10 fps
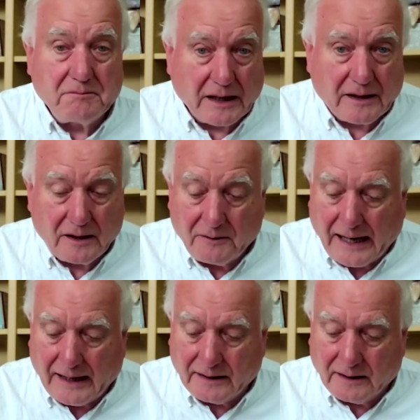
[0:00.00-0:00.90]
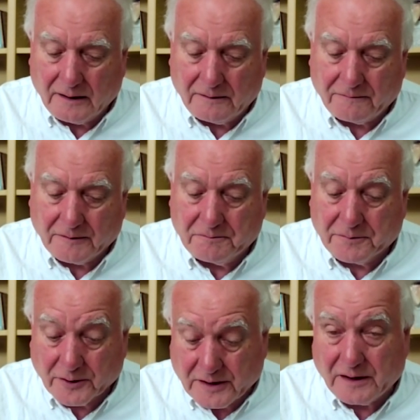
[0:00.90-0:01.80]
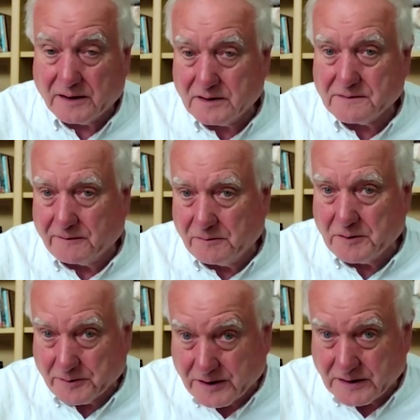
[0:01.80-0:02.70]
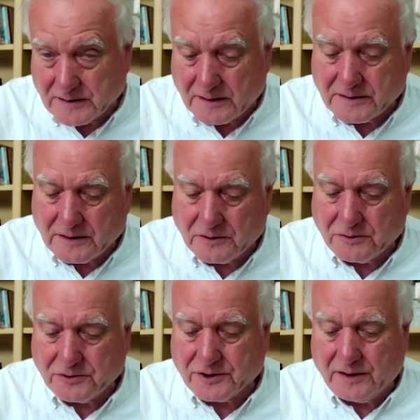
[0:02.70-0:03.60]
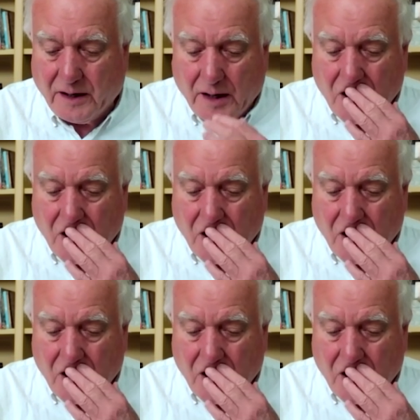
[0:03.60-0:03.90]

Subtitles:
Michael O'Hanlon from Brookings, from the Brookings Institution,